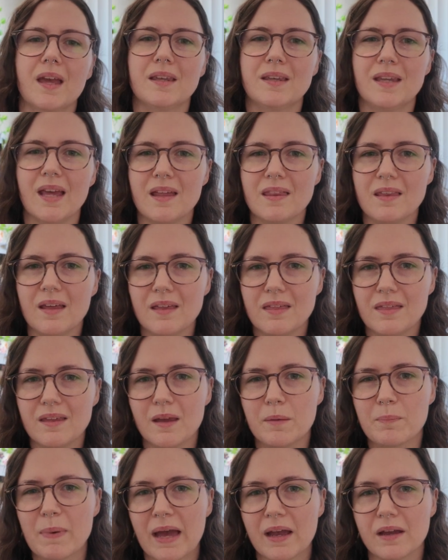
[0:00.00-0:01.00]
And now that I
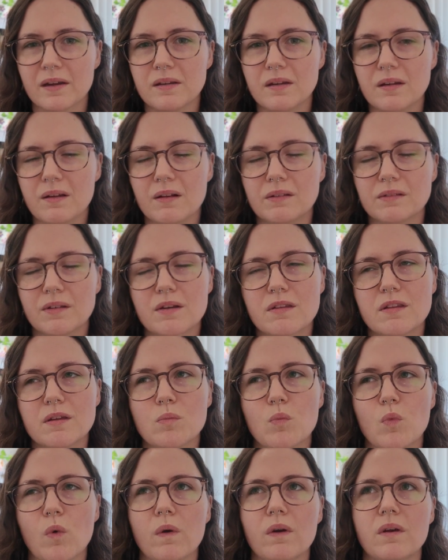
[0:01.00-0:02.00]
think back on it, a lot of
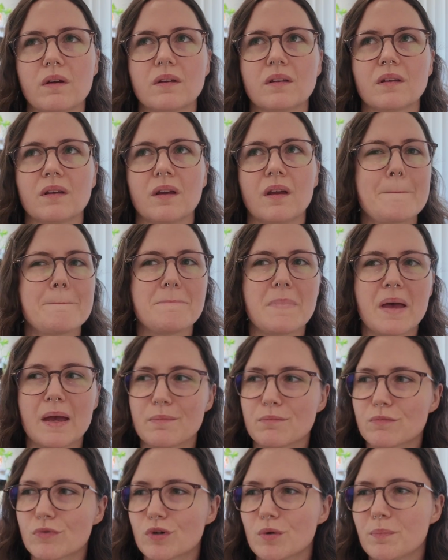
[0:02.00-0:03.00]
them weren't
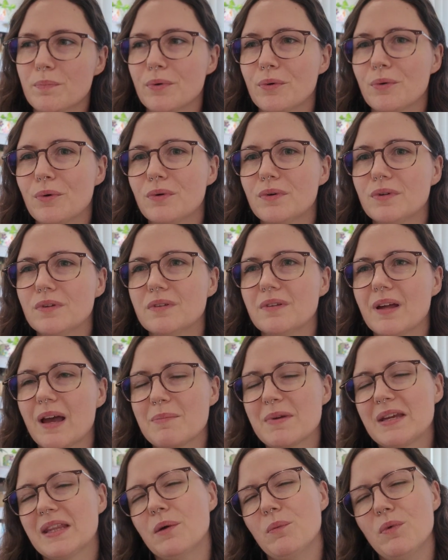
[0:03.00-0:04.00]
memorable.
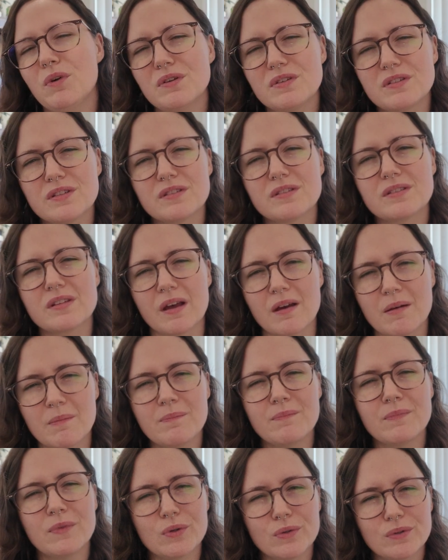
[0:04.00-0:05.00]
I mean, there were
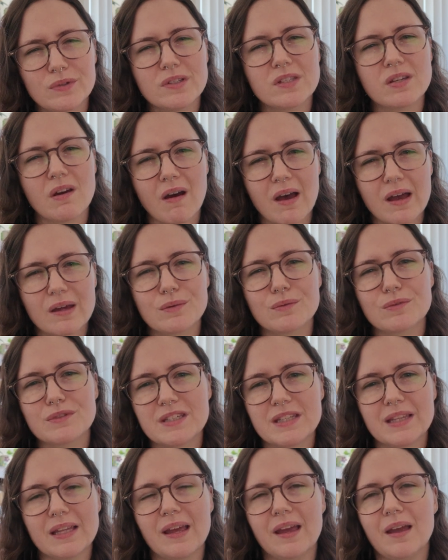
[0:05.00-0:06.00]
some good
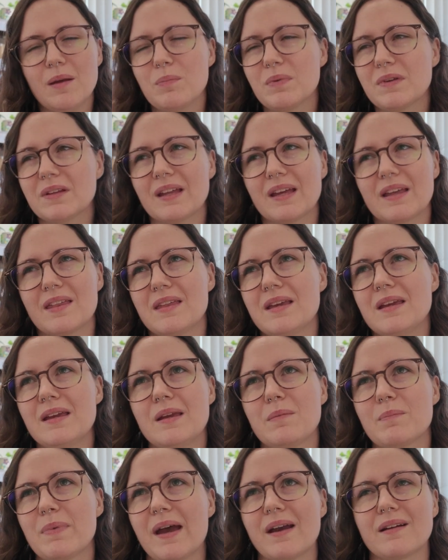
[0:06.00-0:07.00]
titles in there, but like
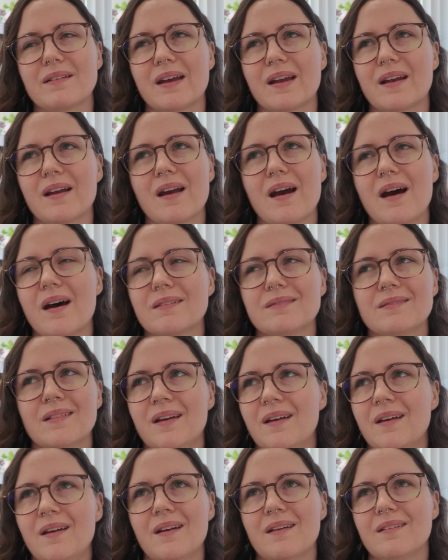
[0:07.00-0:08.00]
thinking back, like
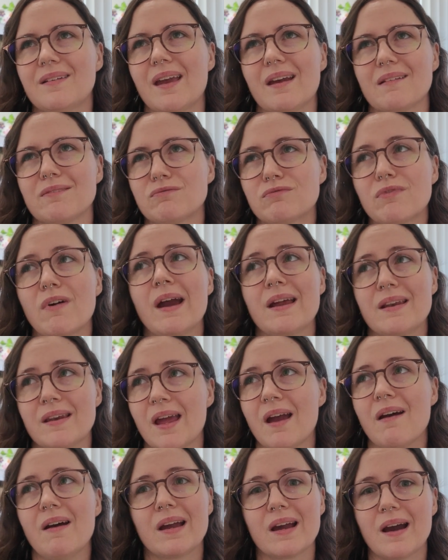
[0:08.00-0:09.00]
right
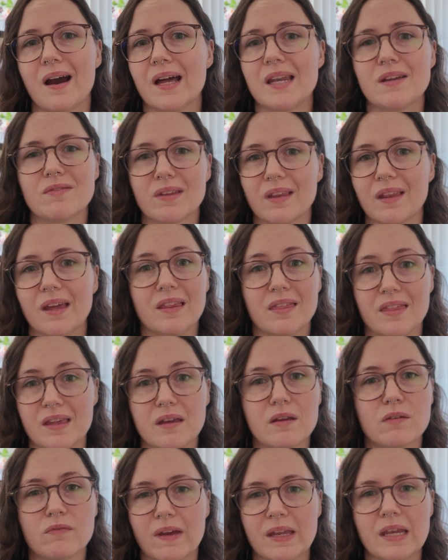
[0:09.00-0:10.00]
now I can't even like
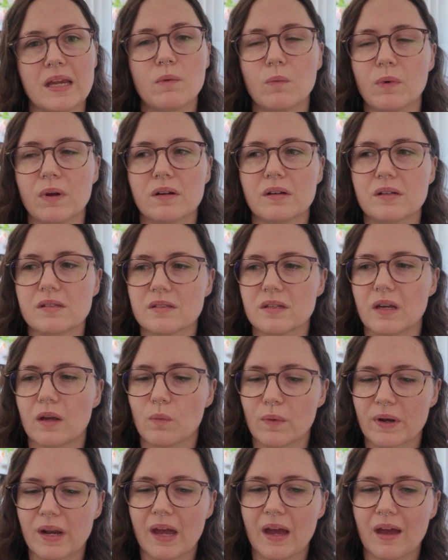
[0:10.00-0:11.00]
think of any. Whereas
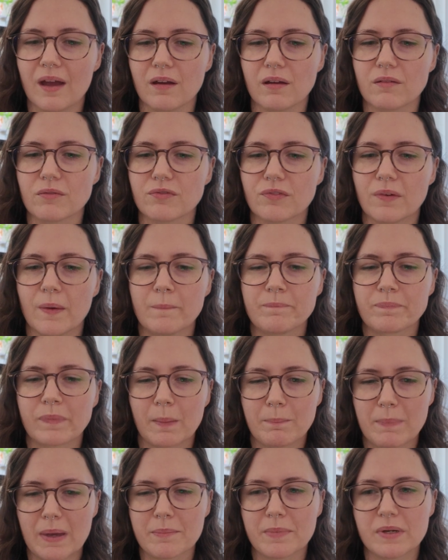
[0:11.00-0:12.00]
like when I have
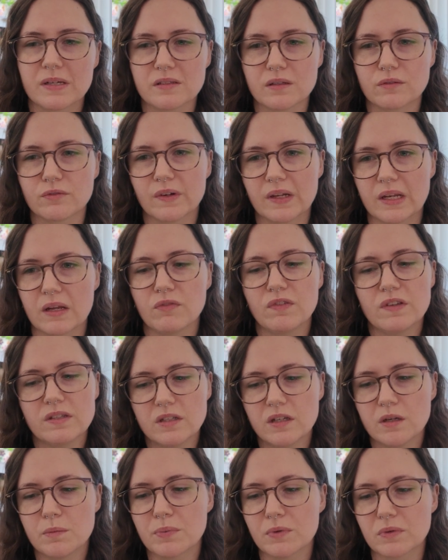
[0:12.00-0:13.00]
memories of reading
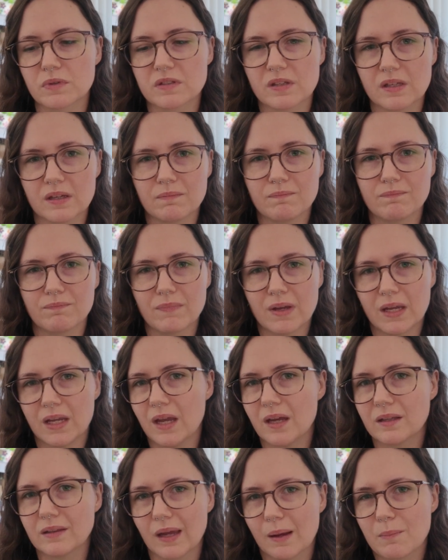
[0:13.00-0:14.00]
physical books, they're
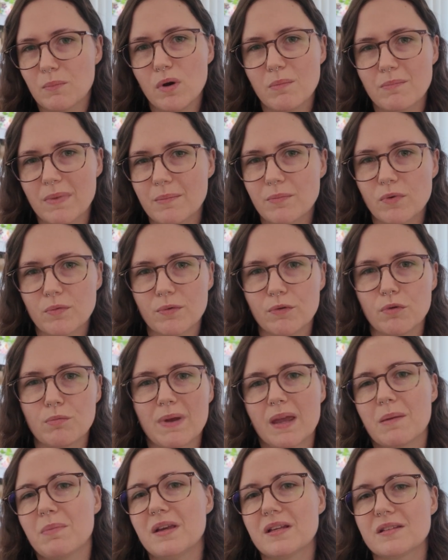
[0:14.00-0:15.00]
again like more memorable.
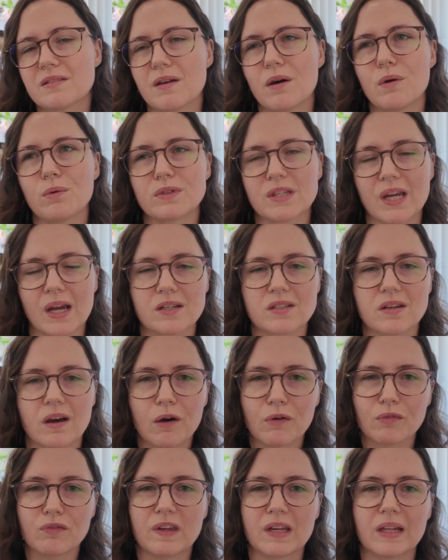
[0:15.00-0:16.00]
Maybe it's the whole
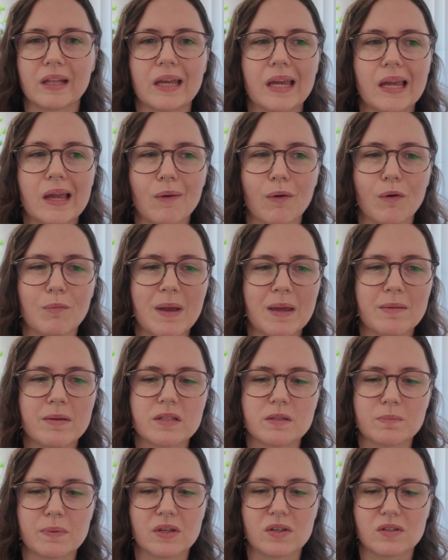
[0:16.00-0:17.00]
tactile feeling, or maybe
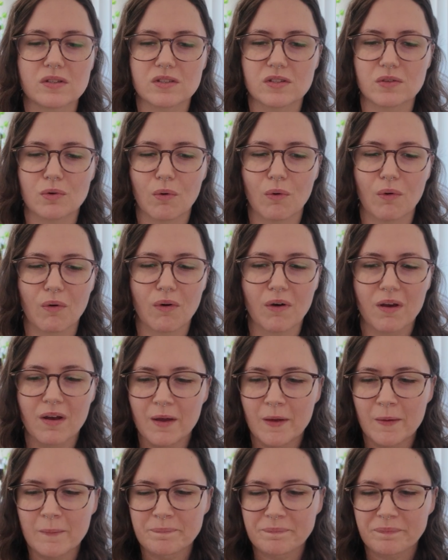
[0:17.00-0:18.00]
it's because you're
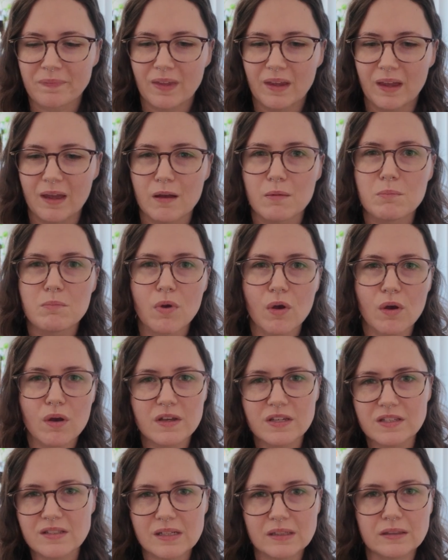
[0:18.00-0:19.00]

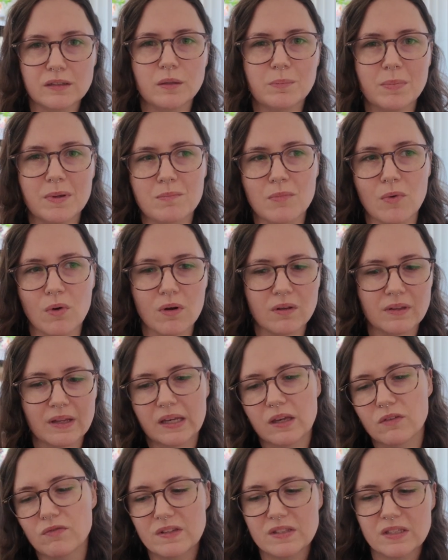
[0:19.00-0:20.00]
immerse in a little bit more,
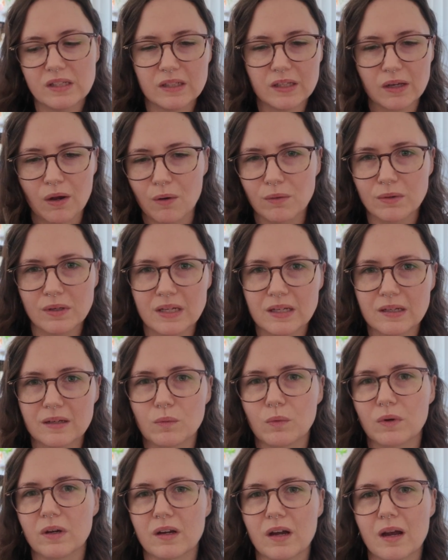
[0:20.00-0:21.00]
like you're physically holding
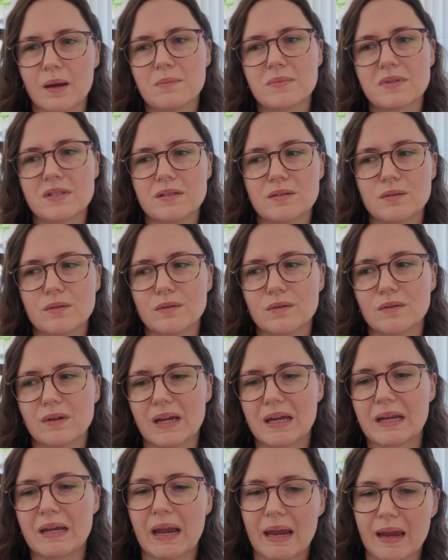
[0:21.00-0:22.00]
it. Where it comes
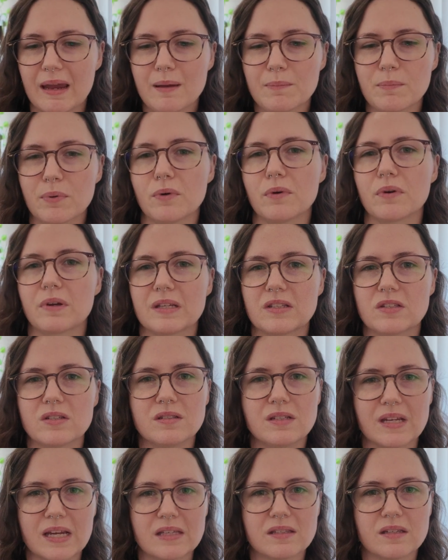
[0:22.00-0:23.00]
to an ebook, it's
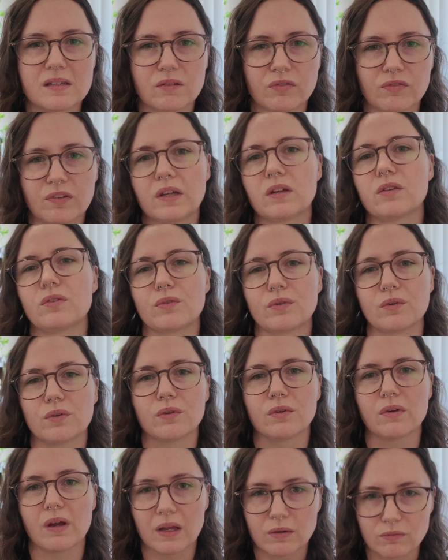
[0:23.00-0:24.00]
just easy to flick
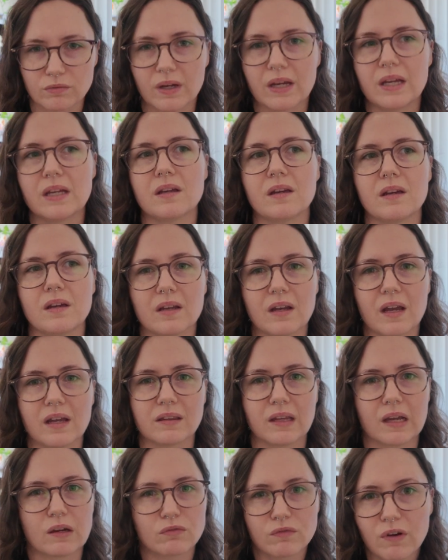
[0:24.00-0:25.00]
through and read it
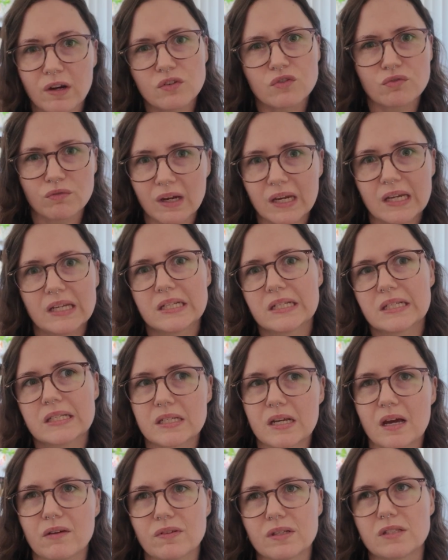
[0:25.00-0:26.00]
and like rush read and
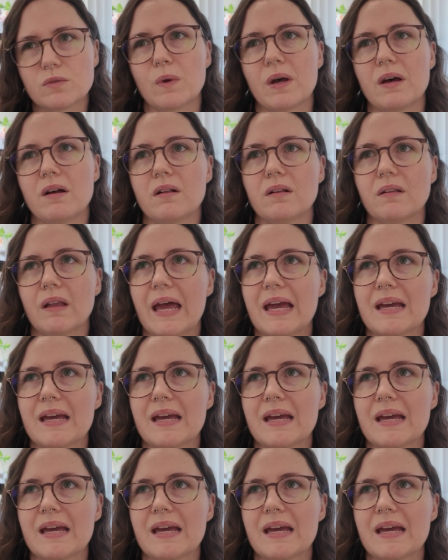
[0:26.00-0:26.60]
stuff as well.